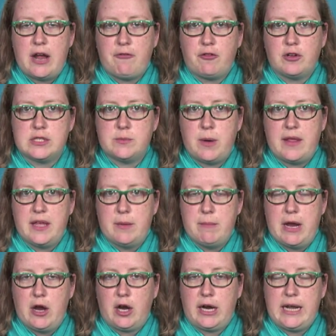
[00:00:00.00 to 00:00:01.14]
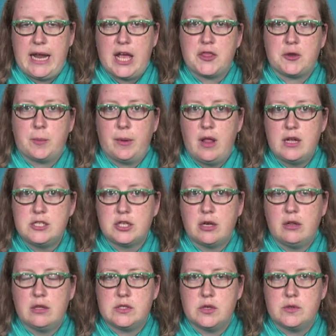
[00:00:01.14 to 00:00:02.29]
efforts by the American
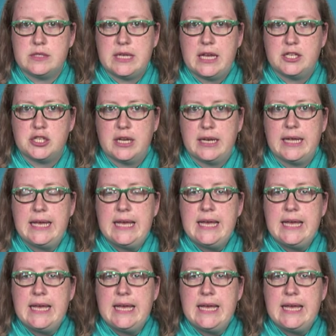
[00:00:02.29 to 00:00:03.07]
Anthropological Association,